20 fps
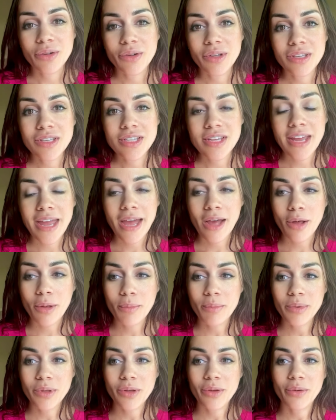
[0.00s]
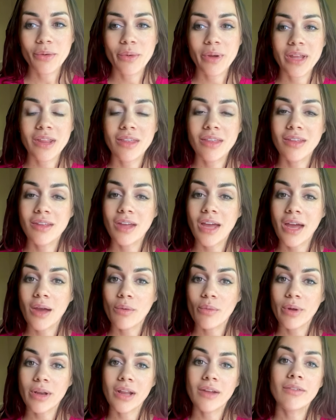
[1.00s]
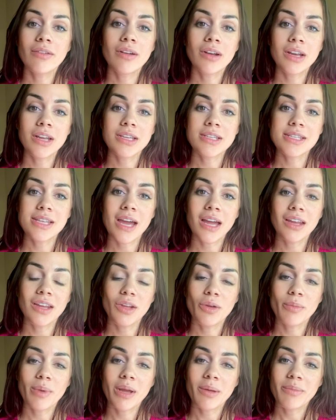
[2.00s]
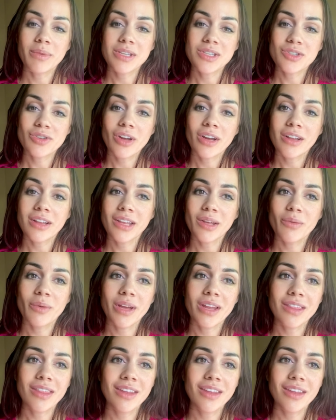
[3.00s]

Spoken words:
and to help you with whatever it is that you might be struggling with.